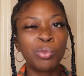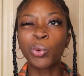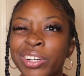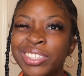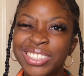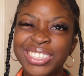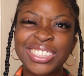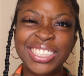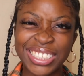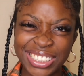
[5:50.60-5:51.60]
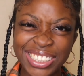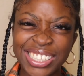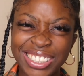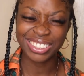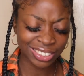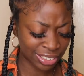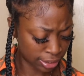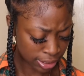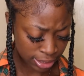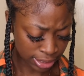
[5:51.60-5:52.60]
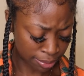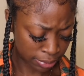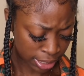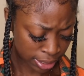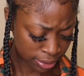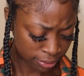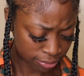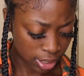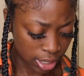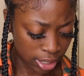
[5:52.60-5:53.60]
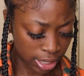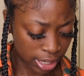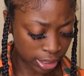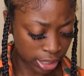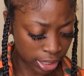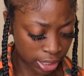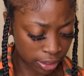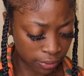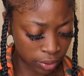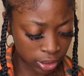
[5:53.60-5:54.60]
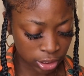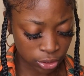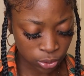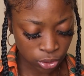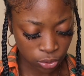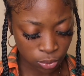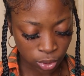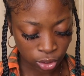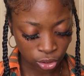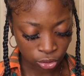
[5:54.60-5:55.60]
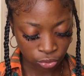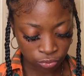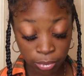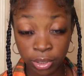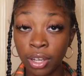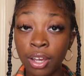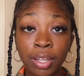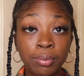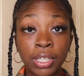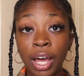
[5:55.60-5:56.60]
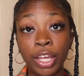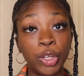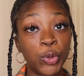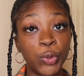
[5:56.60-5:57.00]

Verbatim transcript: more consistent, cause I'm not. And I'll give you every excuse in the world. But y'all, I'm tired.